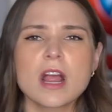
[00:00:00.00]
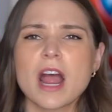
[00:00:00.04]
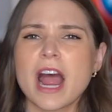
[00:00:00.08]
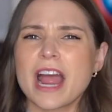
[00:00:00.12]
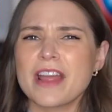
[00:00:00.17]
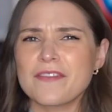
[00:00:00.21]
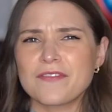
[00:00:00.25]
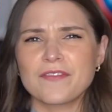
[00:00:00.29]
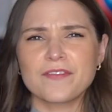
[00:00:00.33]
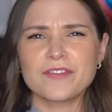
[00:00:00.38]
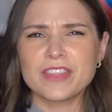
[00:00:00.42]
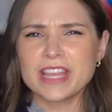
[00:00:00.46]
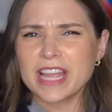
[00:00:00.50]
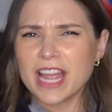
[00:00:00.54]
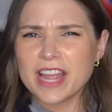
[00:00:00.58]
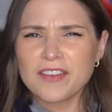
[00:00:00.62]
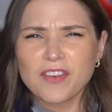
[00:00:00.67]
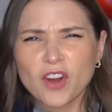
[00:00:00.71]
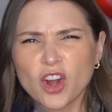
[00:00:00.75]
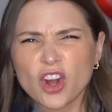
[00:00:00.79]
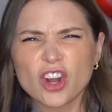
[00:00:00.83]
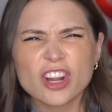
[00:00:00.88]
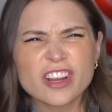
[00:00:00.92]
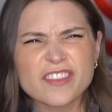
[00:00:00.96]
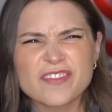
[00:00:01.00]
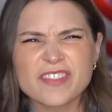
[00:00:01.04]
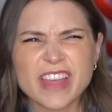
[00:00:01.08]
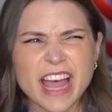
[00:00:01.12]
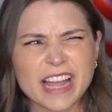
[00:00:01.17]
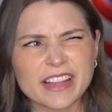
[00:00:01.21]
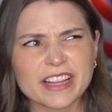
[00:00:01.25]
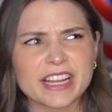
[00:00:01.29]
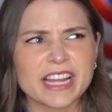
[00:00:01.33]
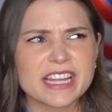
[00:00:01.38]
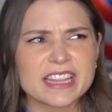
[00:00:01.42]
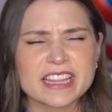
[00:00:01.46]
I think I've heard of
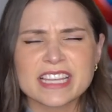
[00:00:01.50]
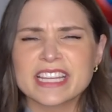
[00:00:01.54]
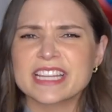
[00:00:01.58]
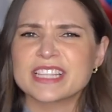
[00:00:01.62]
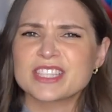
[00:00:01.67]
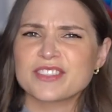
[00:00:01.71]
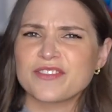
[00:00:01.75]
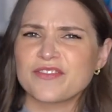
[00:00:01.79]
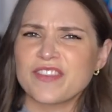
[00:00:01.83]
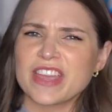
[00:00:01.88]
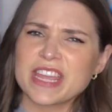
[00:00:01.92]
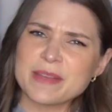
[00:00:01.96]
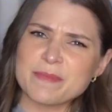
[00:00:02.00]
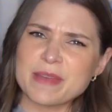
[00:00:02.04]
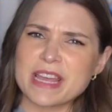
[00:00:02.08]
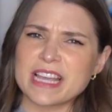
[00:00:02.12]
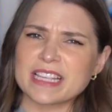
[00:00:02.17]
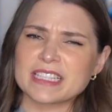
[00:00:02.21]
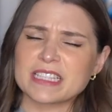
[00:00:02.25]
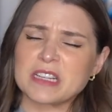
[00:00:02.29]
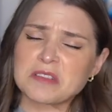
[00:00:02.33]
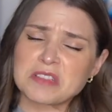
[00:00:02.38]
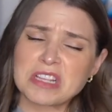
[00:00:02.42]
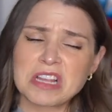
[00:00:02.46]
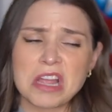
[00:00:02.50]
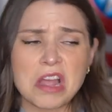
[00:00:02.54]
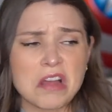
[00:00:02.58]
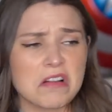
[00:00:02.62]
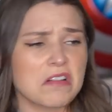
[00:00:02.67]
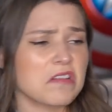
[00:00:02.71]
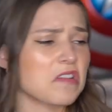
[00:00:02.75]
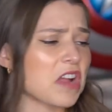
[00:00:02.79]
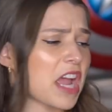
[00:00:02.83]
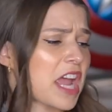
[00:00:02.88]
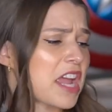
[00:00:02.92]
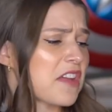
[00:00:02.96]
that. Like, I think it's famous. And I was like,
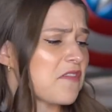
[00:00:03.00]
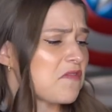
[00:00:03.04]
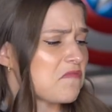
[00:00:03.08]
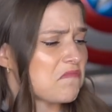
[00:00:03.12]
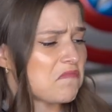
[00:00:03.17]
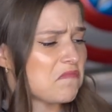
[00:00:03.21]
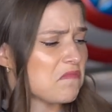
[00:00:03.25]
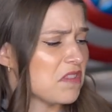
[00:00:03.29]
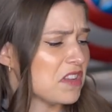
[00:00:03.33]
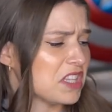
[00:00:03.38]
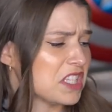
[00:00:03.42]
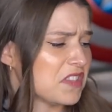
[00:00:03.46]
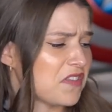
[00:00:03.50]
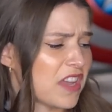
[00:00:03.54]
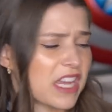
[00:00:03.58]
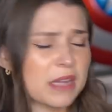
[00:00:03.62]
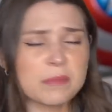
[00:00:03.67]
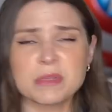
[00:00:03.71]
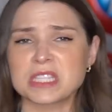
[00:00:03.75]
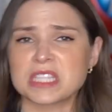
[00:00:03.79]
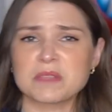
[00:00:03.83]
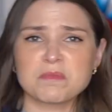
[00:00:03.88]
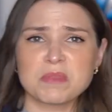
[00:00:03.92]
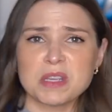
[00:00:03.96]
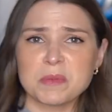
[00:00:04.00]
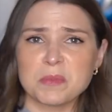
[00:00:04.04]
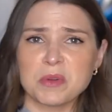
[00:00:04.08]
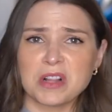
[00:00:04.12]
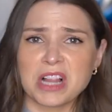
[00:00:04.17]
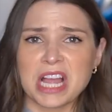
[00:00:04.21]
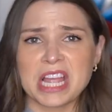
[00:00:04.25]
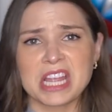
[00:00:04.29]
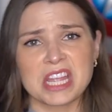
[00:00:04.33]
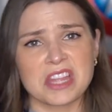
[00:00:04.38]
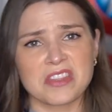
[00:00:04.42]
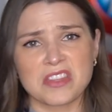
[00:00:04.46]
oh, okay, if it's famous and people
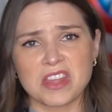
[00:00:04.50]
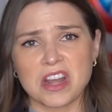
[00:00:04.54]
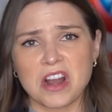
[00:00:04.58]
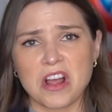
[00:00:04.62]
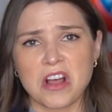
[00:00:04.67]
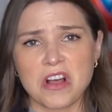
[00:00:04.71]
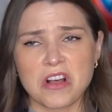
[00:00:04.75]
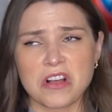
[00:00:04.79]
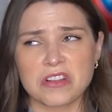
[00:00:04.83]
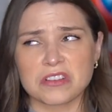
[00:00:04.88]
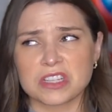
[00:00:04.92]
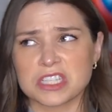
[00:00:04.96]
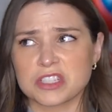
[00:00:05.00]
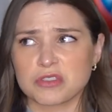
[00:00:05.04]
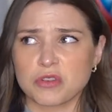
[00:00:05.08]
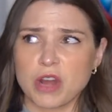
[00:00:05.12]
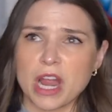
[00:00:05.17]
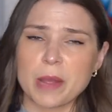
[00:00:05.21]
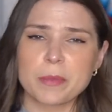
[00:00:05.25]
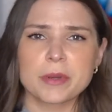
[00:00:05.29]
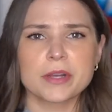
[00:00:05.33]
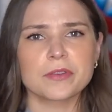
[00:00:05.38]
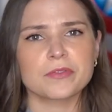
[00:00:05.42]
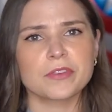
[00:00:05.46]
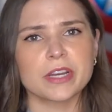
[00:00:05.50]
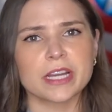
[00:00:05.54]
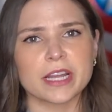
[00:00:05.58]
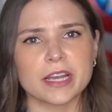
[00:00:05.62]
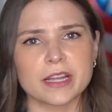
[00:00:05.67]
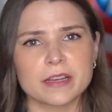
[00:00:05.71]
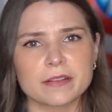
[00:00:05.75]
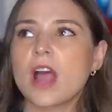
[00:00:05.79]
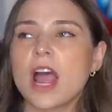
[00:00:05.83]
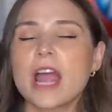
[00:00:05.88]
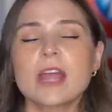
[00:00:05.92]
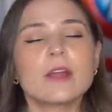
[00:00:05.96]
like it, then I'll just grab it and read
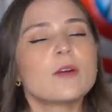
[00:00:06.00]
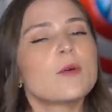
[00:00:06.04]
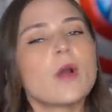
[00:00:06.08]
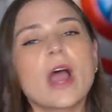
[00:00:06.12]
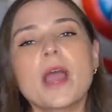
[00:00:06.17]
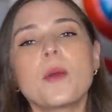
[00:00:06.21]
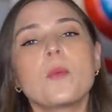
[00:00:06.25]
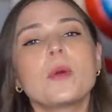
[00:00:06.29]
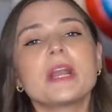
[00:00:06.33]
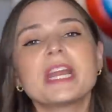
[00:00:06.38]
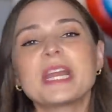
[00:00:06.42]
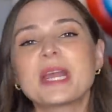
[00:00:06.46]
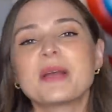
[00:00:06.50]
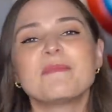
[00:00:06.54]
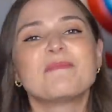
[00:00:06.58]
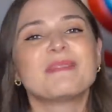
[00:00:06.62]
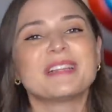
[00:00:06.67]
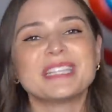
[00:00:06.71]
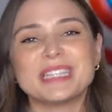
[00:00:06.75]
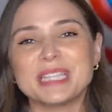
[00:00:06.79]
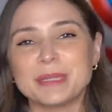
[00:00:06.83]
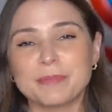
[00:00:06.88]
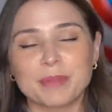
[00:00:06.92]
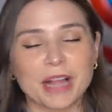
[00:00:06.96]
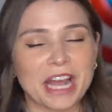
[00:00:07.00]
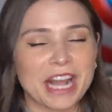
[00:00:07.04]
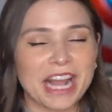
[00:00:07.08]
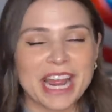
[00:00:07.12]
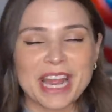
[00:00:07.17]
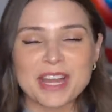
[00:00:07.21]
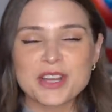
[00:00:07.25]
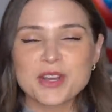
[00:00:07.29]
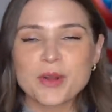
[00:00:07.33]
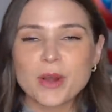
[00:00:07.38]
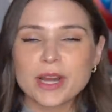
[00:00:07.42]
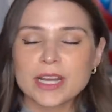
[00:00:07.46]
it. I went in completely blind. I
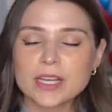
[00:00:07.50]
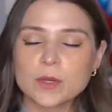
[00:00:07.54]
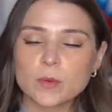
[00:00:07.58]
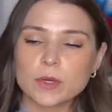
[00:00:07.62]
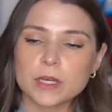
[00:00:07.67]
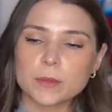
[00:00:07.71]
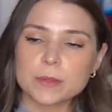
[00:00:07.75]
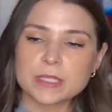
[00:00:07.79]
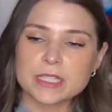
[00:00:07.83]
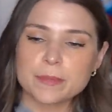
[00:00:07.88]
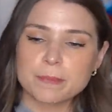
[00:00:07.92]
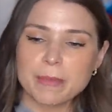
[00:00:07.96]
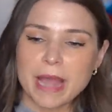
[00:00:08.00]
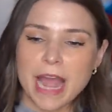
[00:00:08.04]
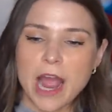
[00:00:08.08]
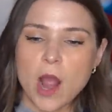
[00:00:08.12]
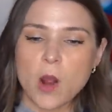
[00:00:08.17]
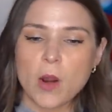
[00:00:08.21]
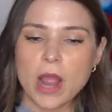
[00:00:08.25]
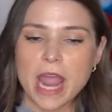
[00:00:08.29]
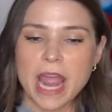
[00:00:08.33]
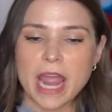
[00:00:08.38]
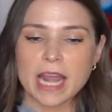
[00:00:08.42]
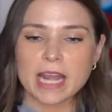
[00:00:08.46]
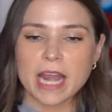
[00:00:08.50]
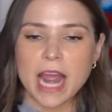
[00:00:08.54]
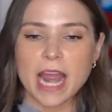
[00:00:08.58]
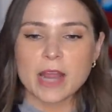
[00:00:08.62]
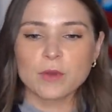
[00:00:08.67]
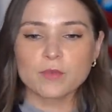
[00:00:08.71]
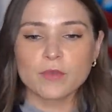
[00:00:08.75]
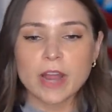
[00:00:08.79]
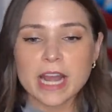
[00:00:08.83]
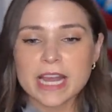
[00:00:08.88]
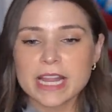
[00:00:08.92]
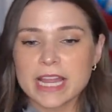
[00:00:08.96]
had no idea what it was about, and I
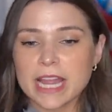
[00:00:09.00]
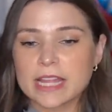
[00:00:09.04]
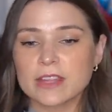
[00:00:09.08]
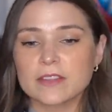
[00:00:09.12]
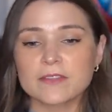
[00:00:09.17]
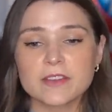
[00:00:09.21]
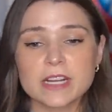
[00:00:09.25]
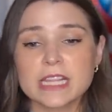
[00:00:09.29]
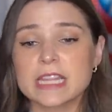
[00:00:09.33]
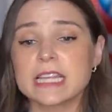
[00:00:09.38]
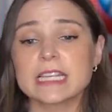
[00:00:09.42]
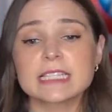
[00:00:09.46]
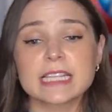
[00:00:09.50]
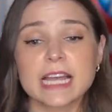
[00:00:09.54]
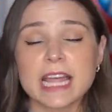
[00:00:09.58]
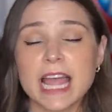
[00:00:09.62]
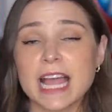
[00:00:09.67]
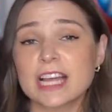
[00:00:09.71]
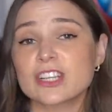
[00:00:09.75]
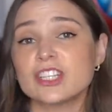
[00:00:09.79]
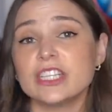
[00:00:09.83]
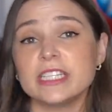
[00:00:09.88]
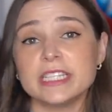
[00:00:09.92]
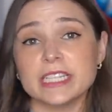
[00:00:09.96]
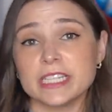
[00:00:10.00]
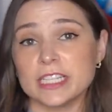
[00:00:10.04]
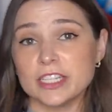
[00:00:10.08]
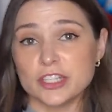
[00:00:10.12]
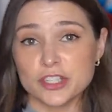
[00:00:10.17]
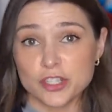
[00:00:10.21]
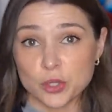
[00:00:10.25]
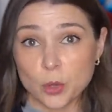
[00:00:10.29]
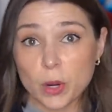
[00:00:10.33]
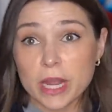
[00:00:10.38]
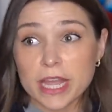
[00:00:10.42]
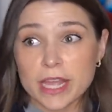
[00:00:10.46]
read it. And the funny thing is, I actually did
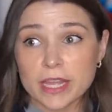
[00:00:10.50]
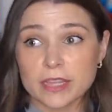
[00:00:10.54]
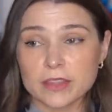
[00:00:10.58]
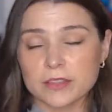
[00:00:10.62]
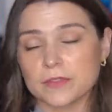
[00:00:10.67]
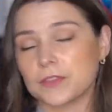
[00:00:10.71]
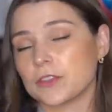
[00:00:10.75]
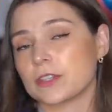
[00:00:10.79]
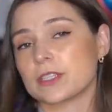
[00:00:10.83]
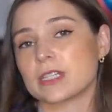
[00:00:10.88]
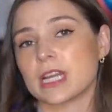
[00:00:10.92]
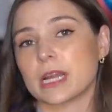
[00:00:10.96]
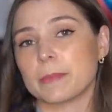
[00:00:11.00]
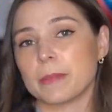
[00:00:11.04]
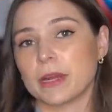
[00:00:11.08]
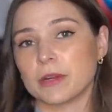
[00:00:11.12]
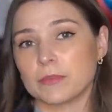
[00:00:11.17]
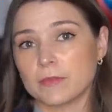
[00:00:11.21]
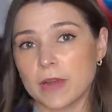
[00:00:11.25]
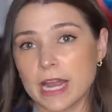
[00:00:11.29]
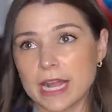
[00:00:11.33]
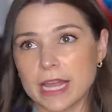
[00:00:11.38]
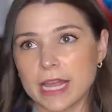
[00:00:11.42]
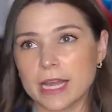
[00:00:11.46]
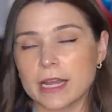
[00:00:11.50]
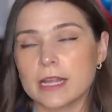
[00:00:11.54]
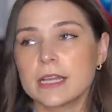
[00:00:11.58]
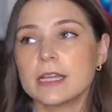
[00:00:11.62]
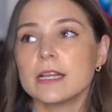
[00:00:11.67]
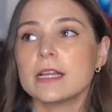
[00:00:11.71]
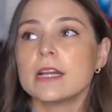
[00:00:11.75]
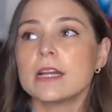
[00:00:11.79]
enjoy it the first time I read it.